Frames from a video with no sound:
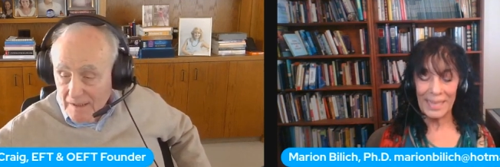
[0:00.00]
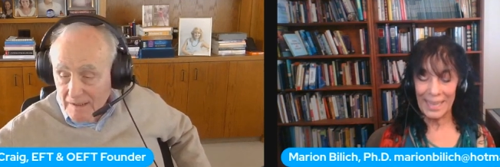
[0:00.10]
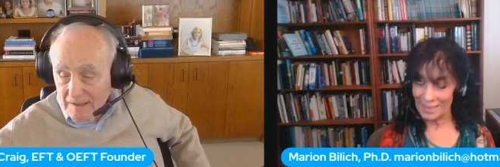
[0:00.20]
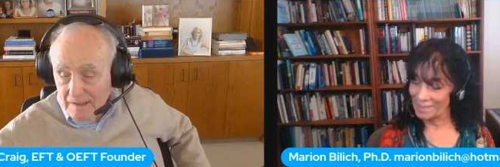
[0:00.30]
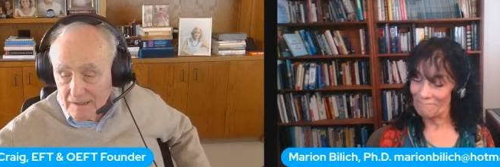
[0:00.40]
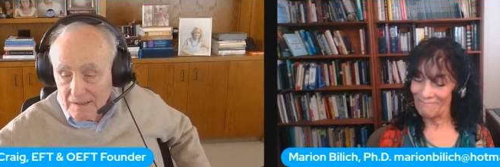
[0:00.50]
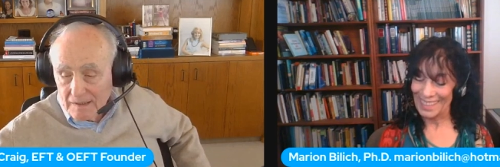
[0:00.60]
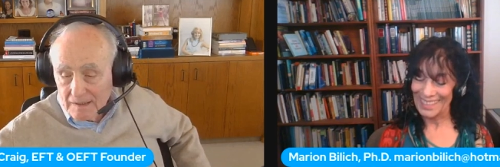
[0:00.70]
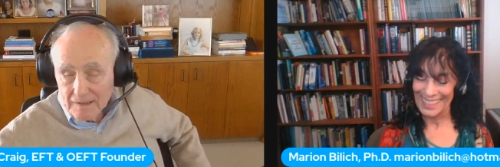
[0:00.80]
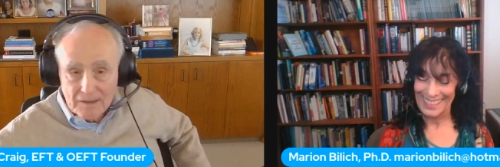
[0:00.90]
Speaker 1: Yes.
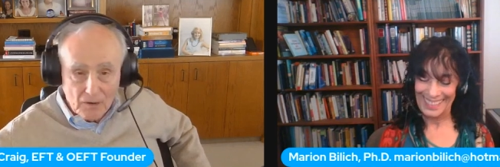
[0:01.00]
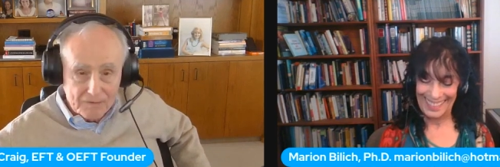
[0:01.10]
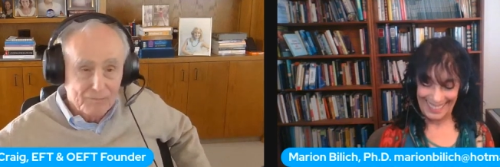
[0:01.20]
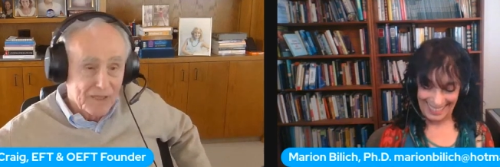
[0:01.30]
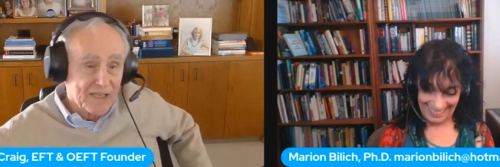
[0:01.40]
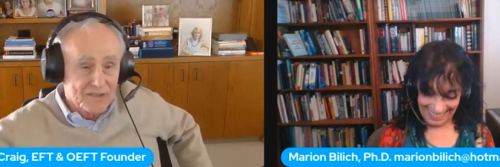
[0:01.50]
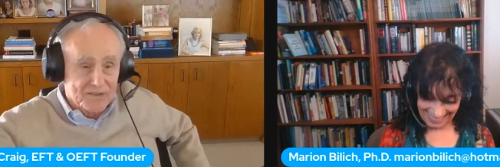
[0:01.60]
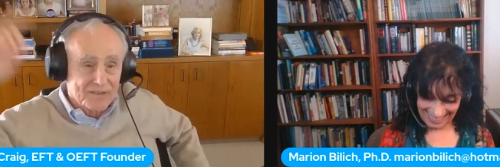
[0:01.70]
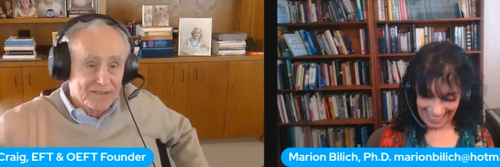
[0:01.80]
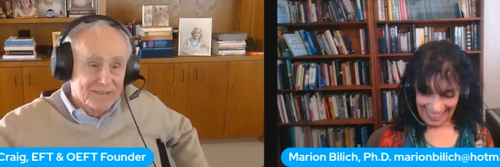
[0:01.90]
Oh, please.
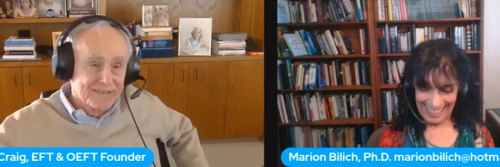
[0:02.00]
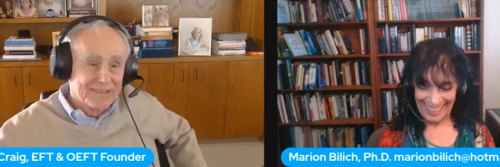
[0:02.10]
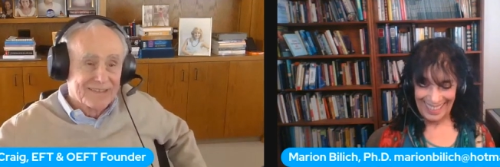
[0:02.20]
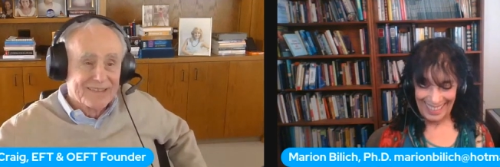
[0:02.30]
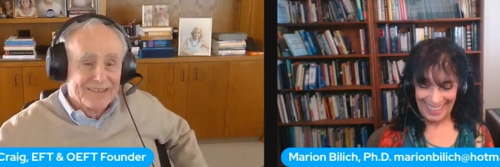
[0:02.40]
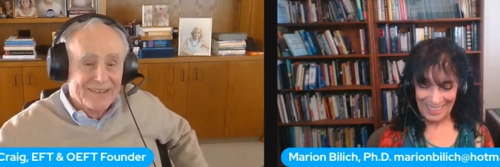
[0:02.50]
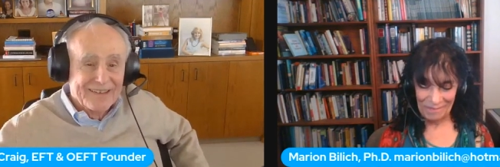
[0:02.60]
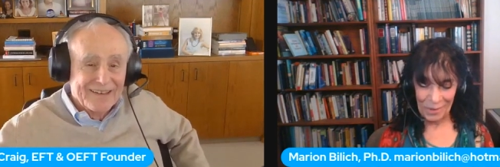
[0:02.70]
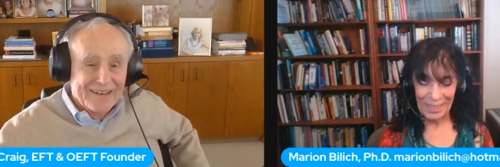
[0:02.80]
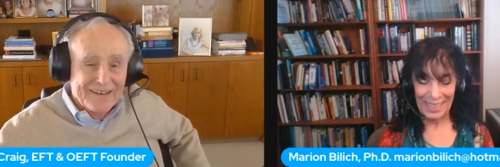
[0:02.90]

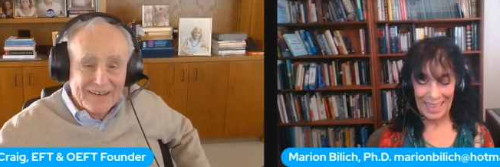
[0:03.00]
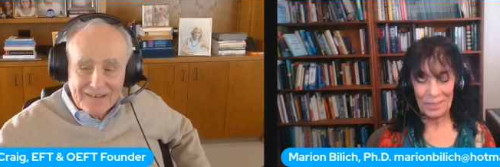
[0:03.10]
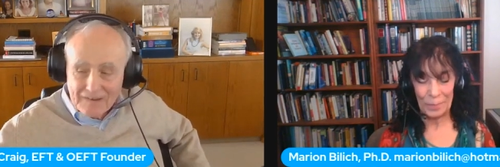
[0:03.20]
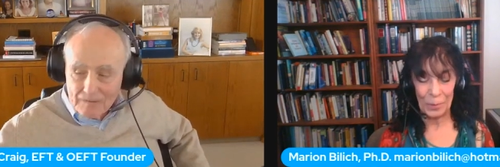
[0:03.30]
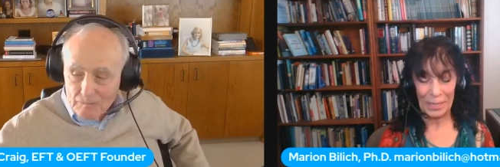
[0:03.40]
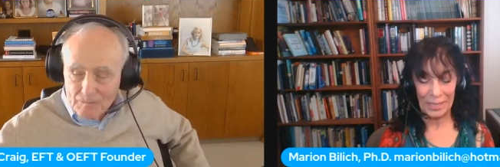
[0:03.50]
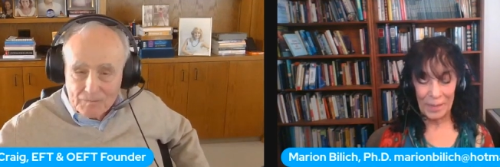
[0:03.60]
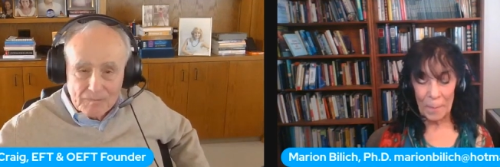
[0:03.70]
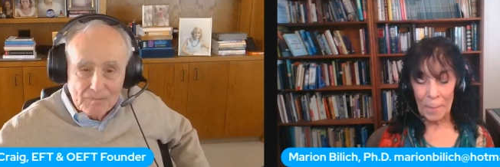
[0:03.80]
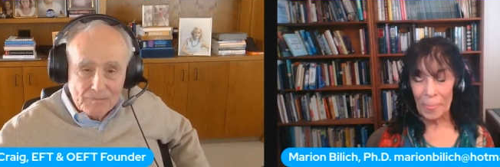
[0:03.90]
One last point.
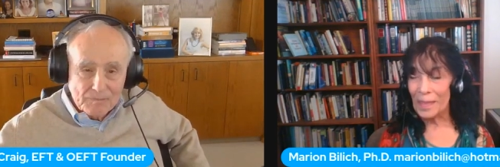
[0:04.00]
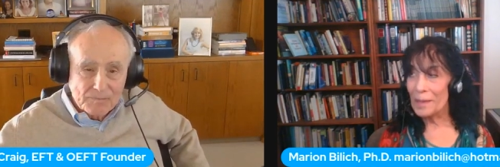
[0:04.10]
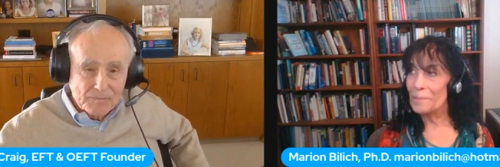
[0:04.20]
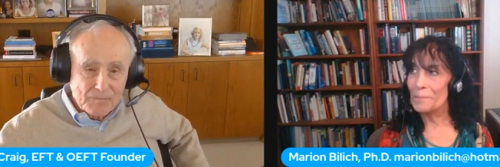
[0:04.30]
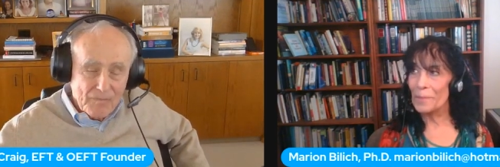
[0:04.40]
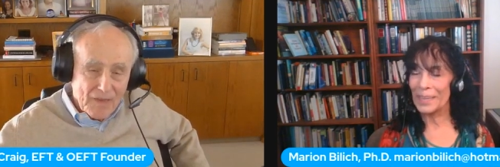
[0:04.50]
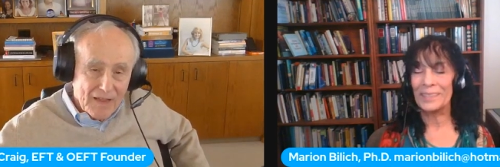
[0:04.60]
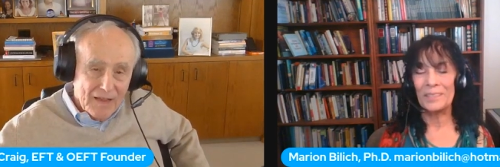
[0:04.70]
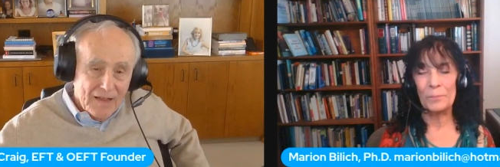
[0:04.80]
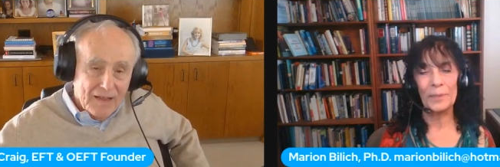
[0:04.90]
My
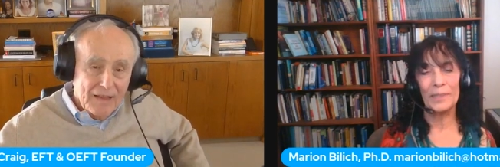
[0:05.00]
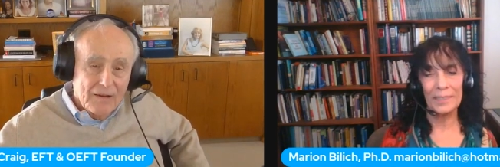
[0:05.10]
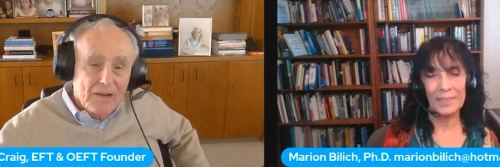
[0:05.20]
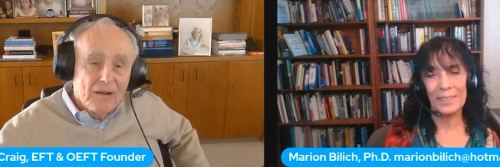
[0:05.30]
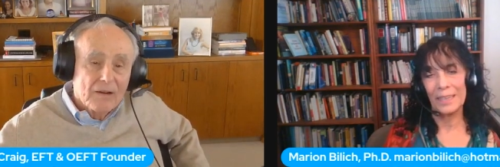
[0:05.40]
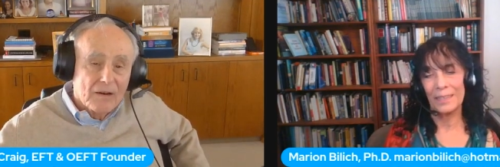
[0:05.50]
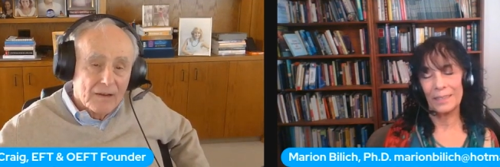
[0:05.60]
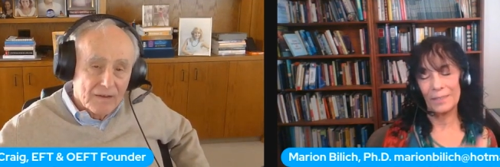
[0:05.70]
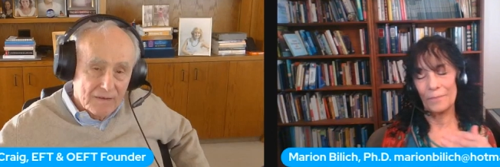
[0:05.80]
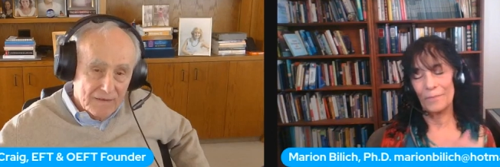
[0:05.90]
experience, and
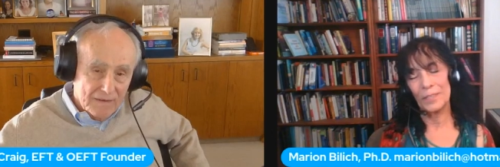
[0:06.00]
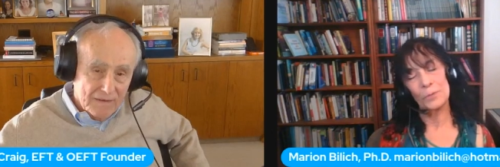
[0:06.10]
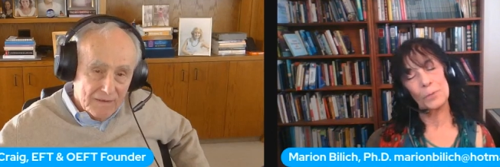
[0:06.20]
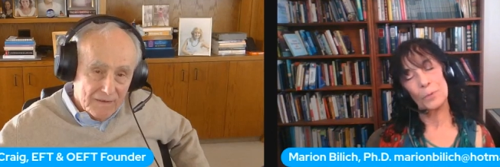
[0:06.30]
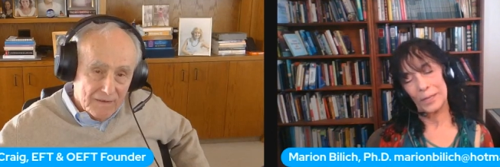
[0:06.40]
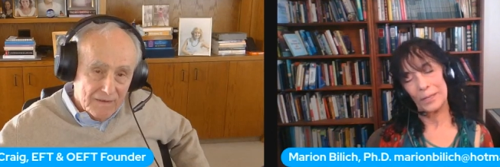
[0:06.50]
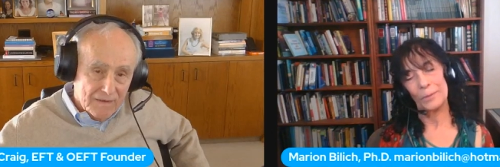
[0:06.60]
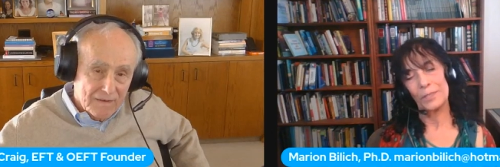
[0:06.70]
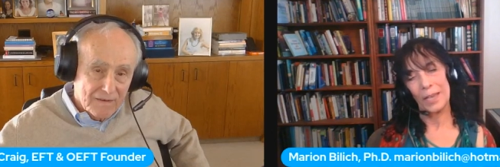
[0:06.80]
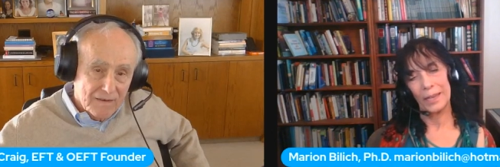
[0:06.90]
it fits with what you
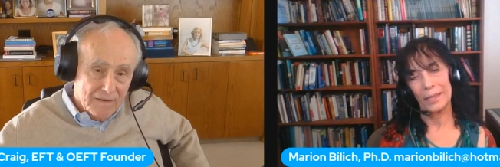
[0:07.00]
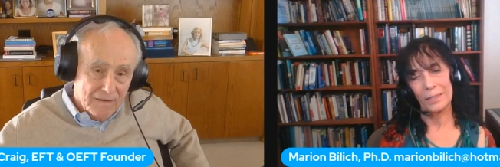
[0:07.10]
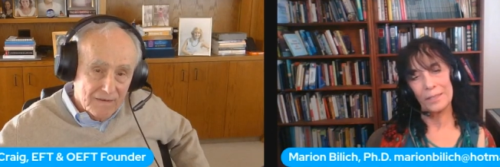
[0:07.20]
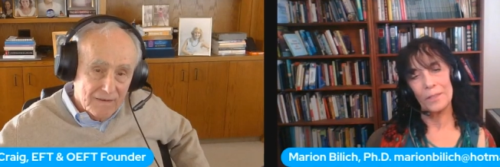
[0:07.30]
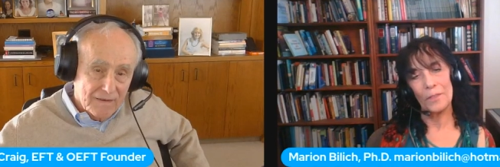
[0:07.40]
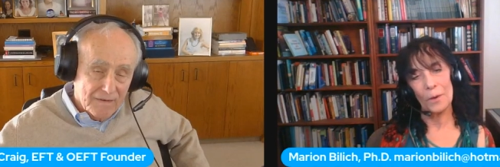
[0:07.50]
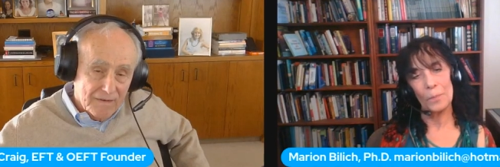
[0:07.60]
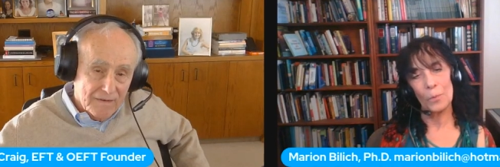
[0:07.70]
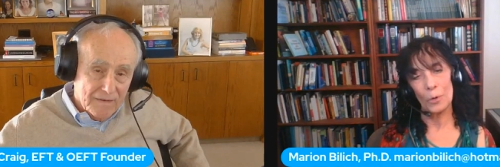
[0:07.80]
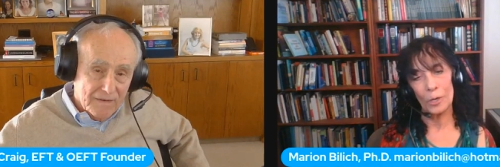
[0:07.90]
were saying, is the
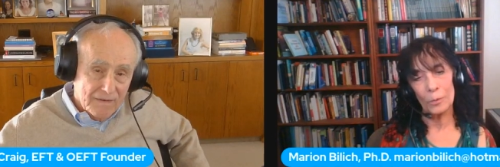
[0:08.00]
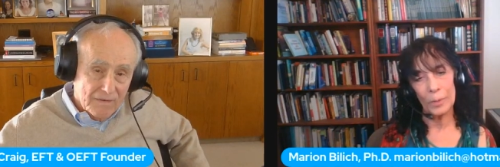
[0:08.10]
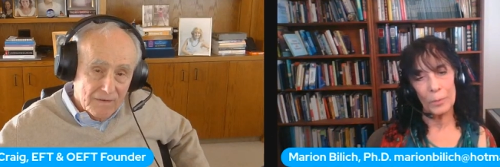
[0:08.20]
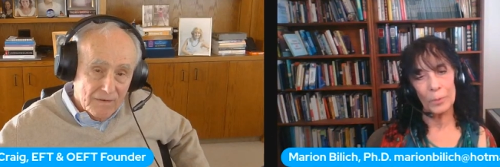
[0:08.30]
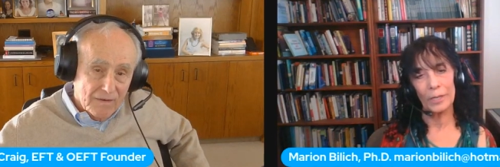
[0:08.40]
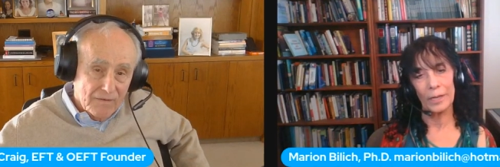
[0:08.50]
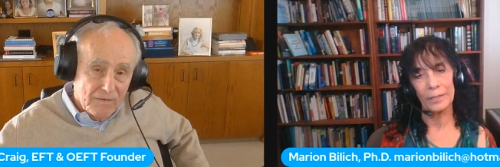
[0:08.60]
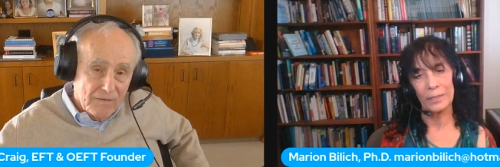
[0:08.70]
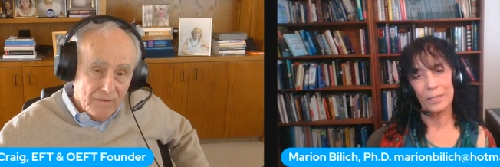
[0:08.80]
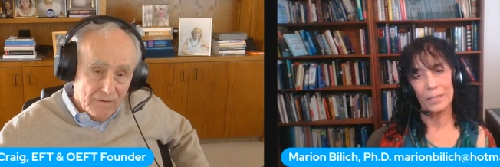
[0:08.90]
more we work
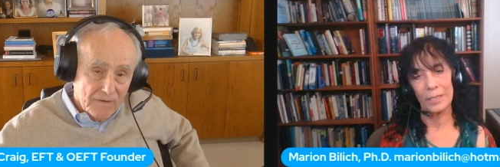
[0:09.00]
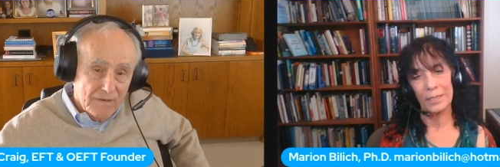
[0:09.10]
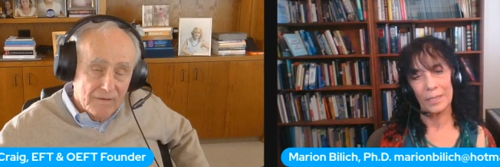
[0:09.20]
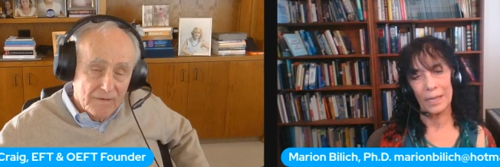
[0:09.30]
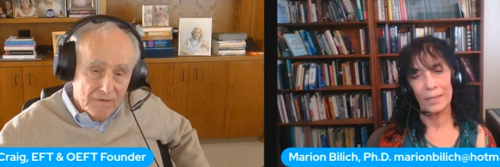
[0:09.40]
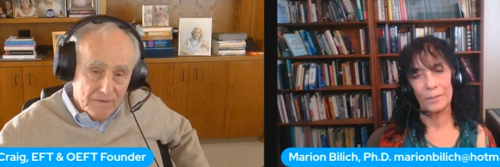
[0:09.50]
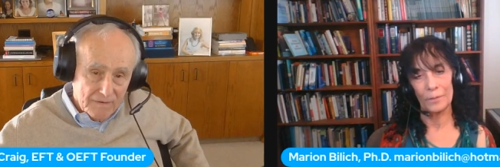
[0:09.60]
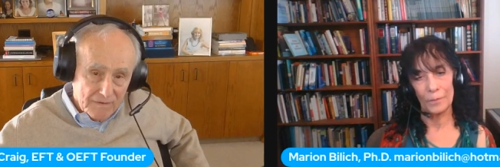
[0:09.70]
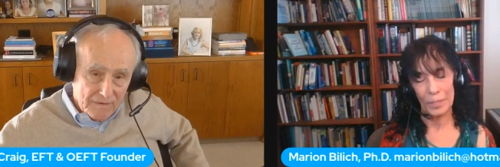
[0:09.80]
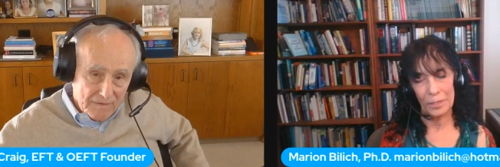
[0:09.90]
on listening to that
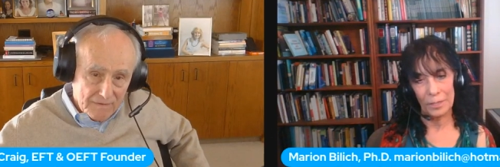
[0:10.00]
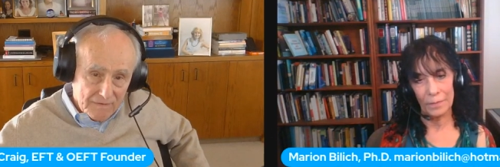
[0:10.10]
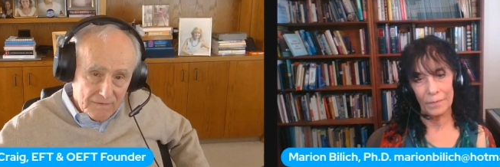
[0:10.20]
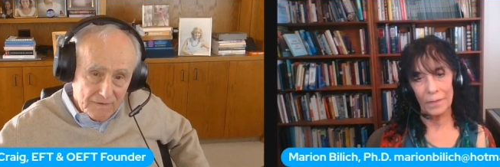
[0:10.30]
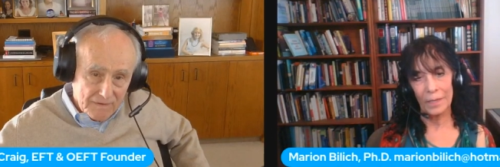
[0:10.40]
inner voice of